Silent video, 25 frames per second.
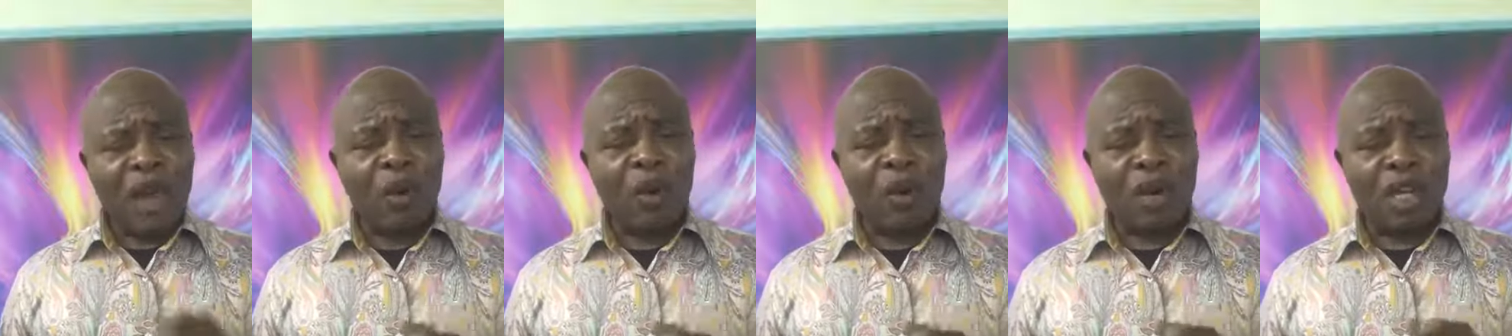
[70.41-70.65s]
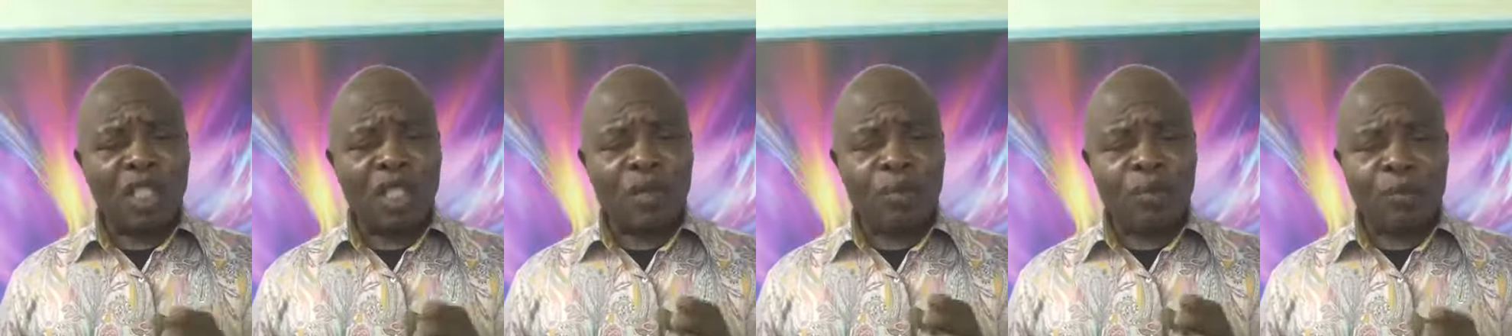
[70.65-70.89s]

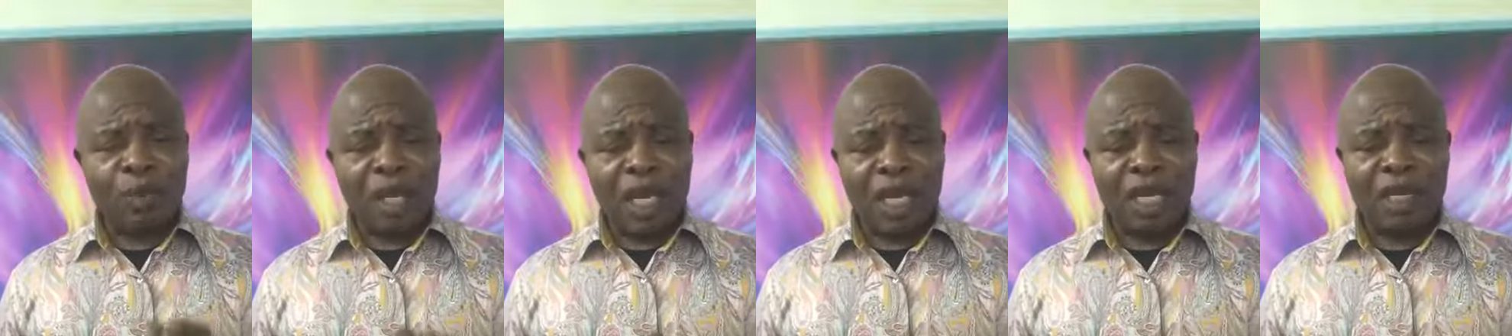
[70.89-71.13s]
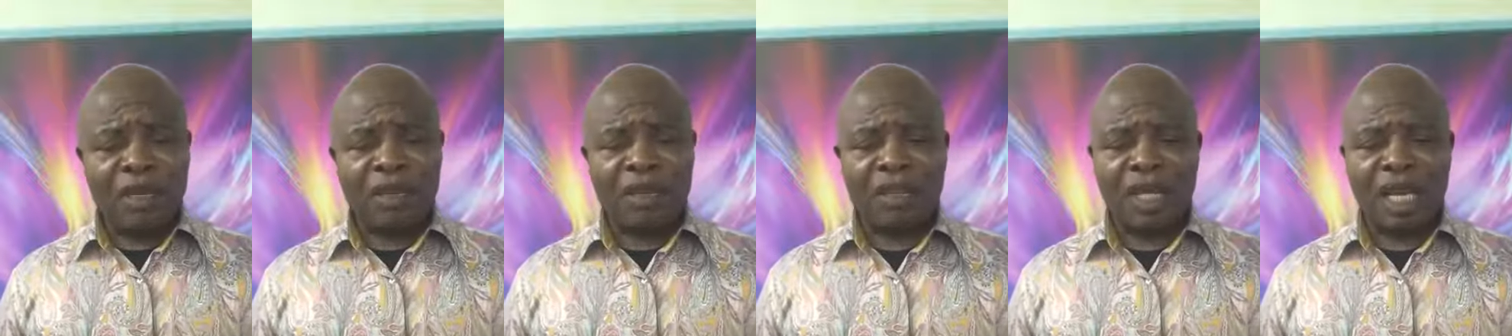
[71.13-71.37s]
was
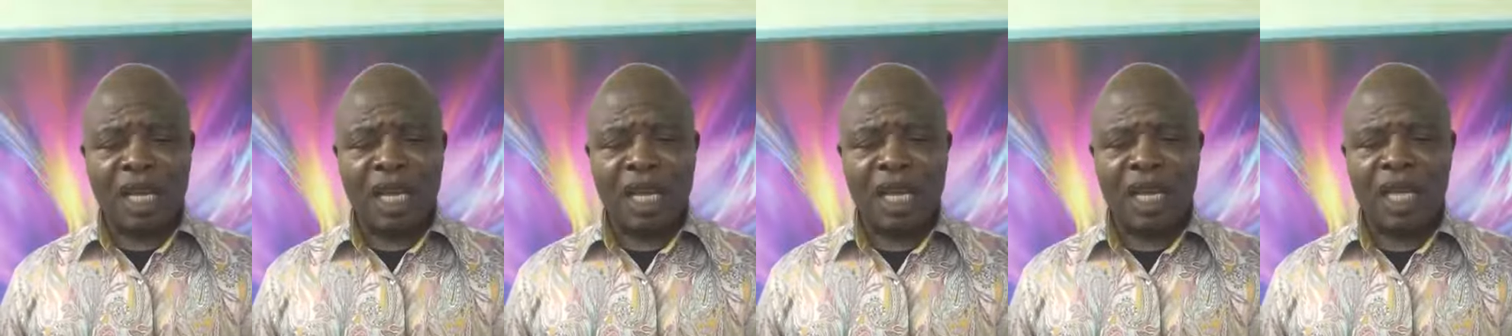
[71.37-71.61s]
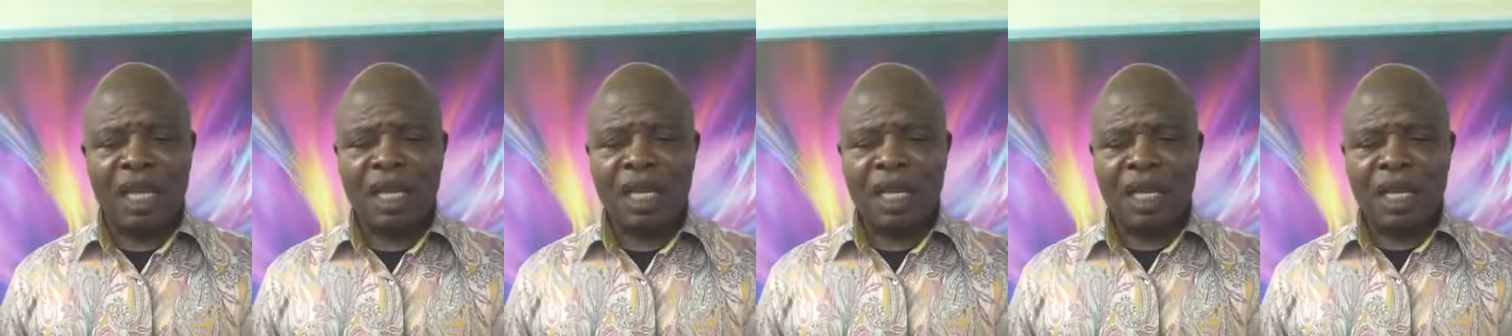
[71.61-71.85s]

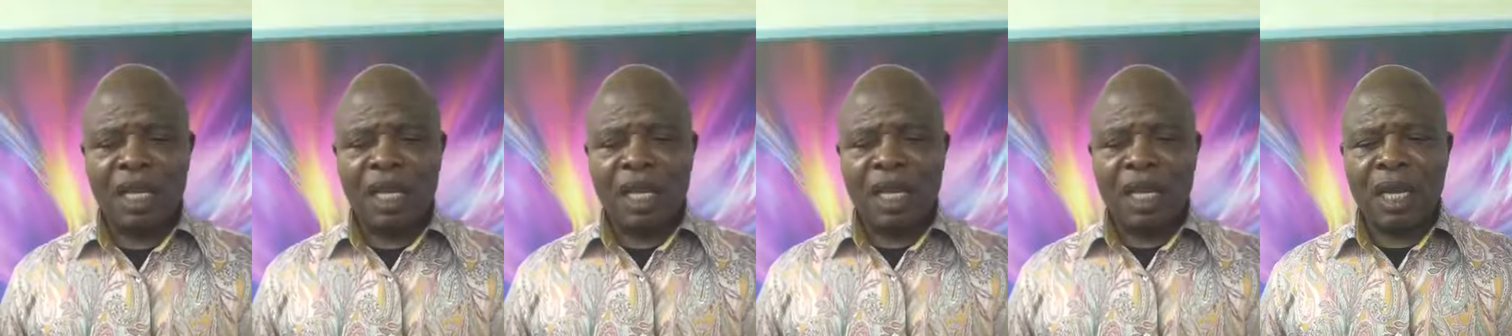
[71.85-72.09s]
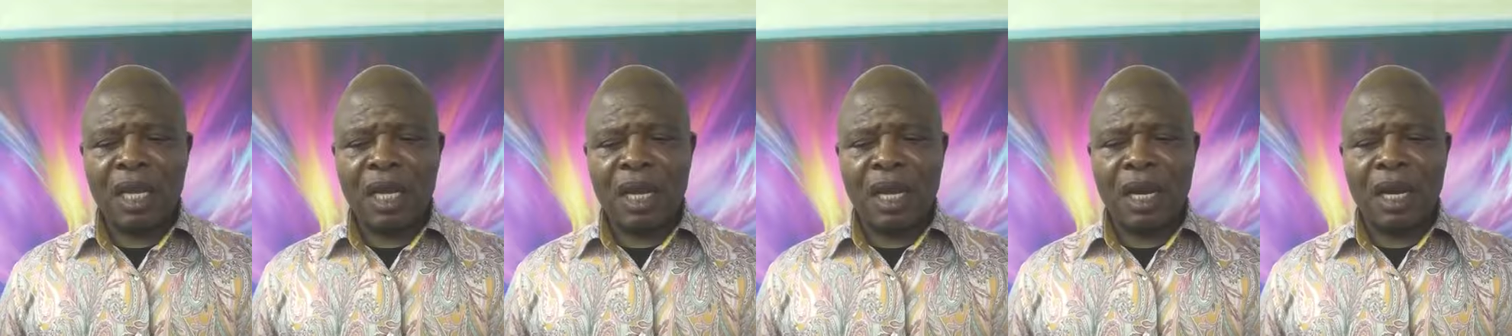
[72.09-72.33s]
busy
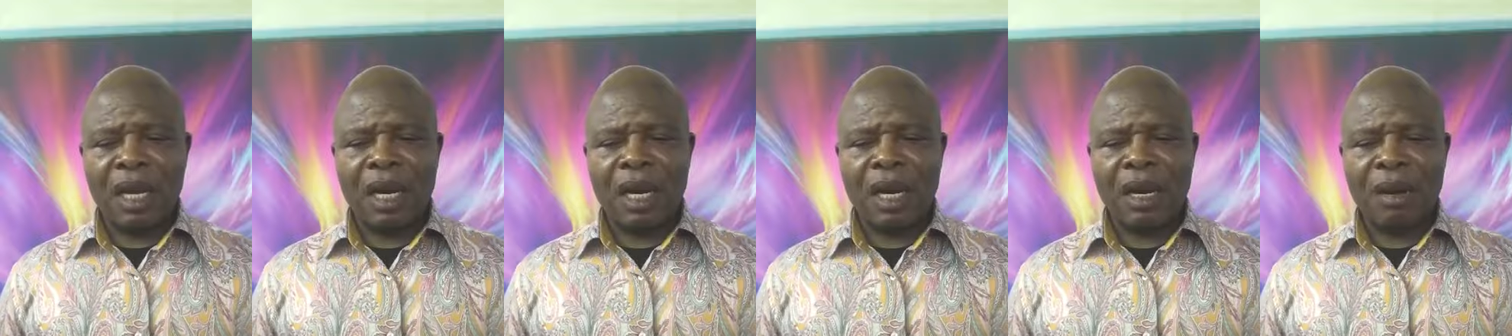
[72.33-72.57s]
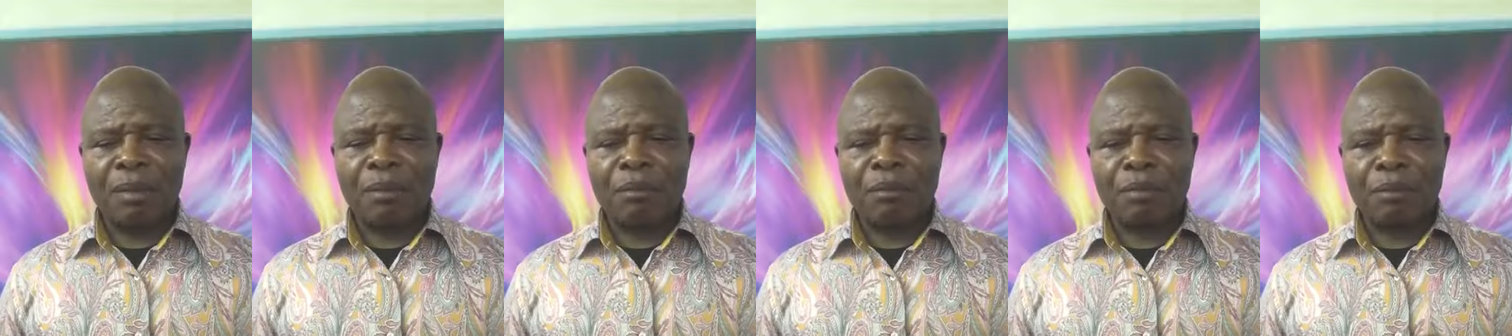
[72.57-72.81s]

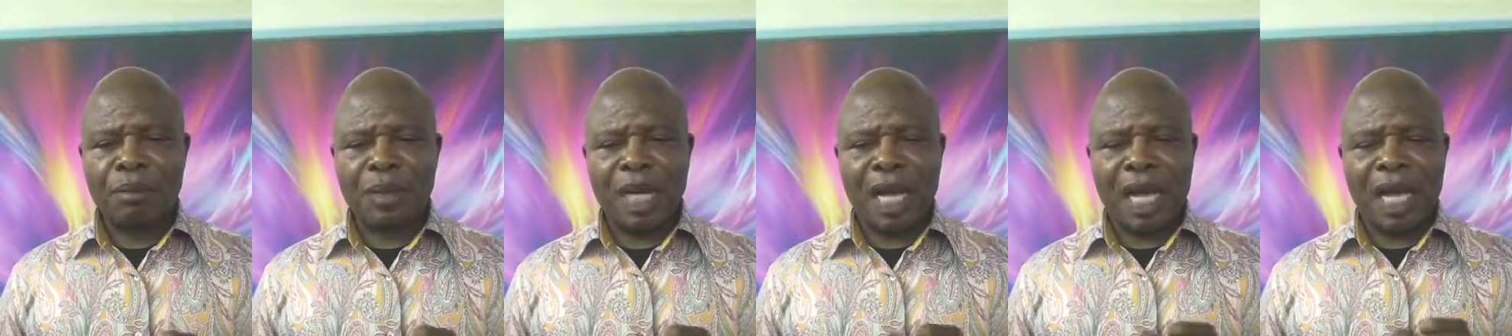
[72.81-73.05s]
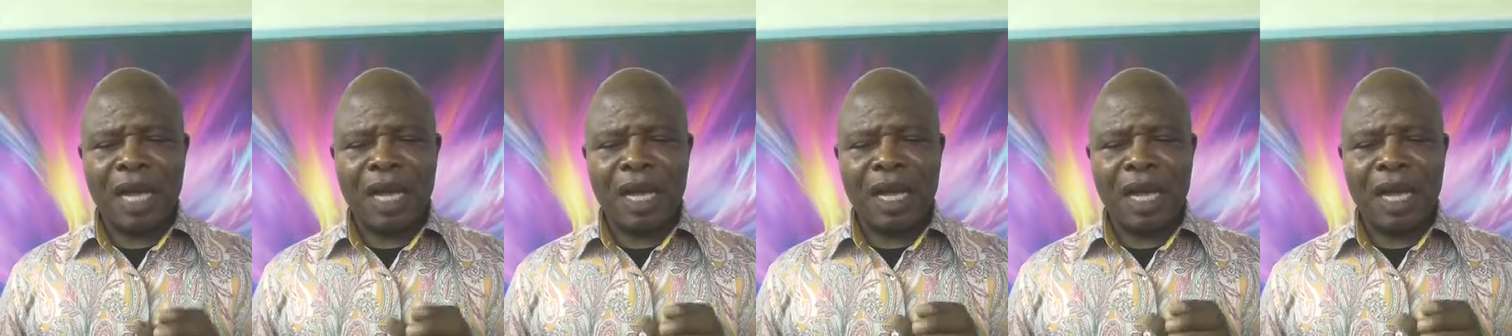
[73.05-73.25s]
um,